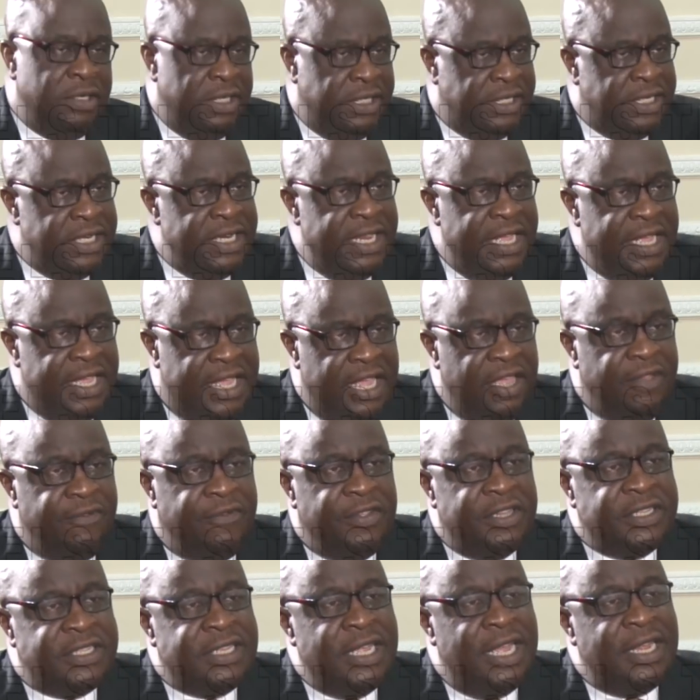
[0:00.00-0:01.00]
reason they
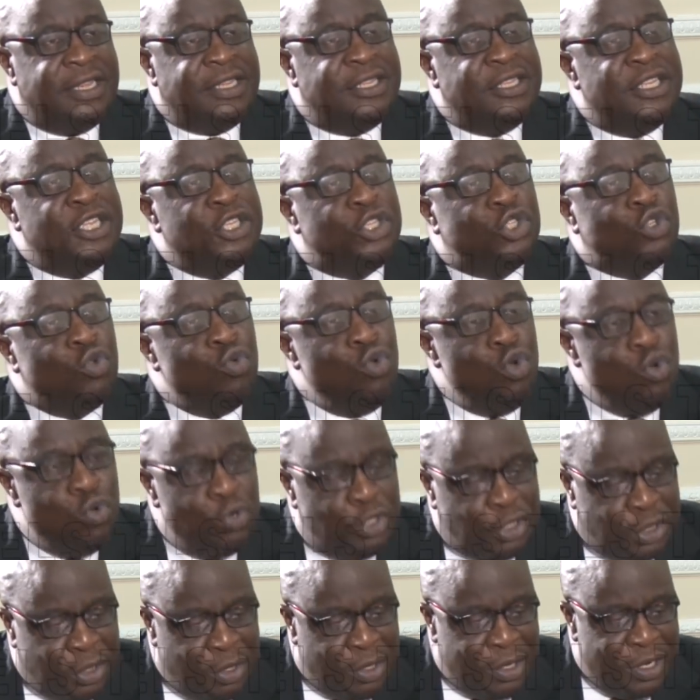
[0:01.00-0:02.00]
give is that the
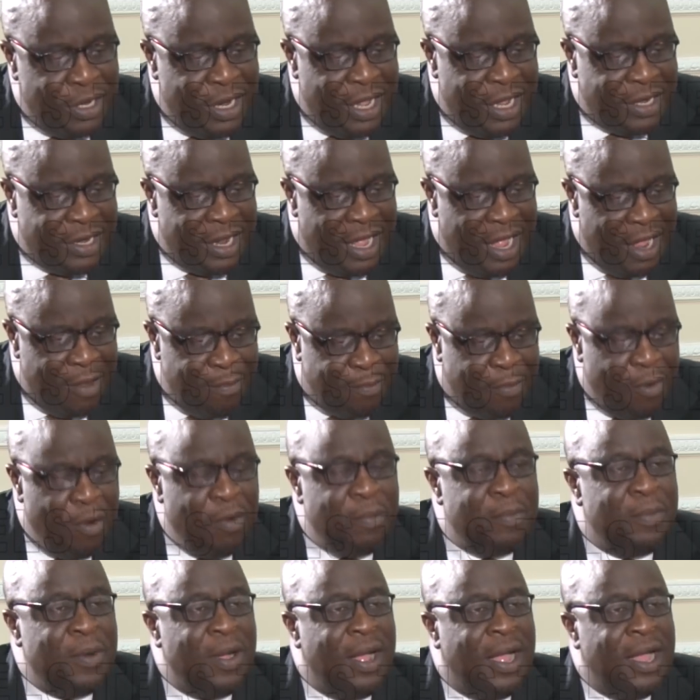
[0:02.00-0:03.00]
solution that
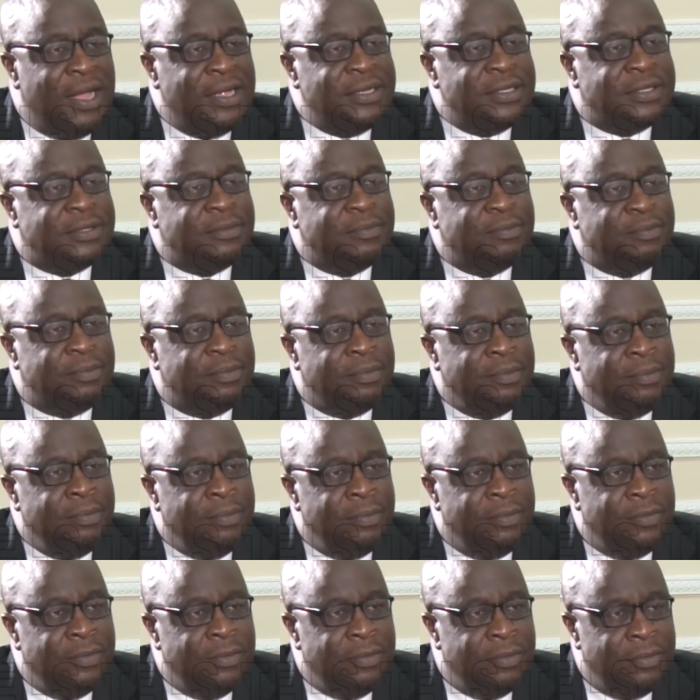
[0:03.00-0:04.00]
IPOB has
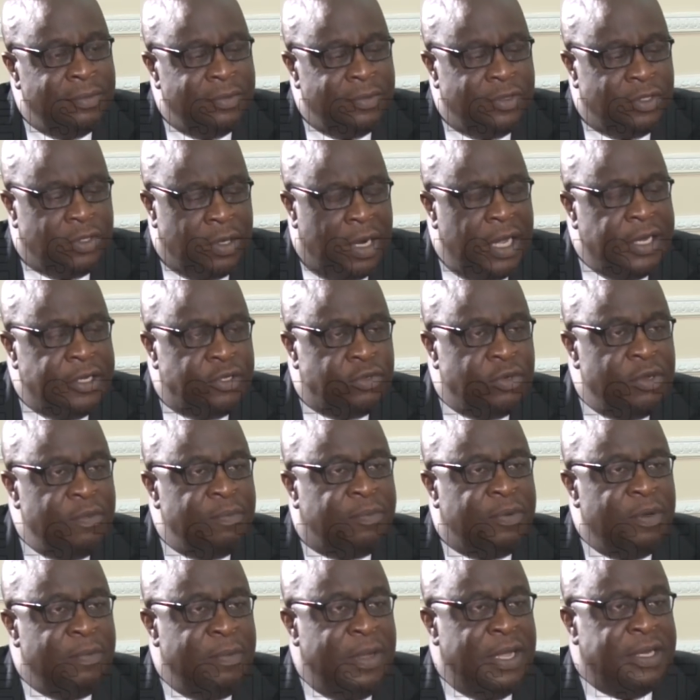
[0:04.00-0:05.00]
tried to
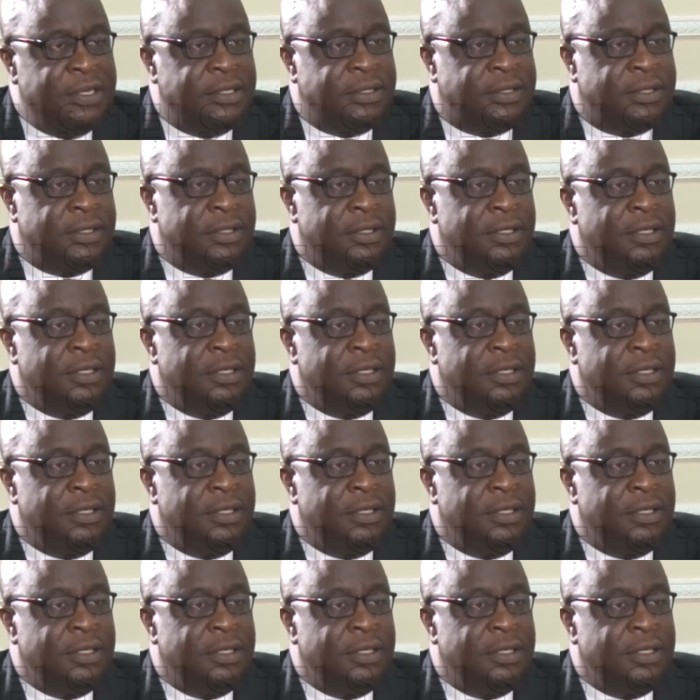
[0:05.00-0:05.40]
implement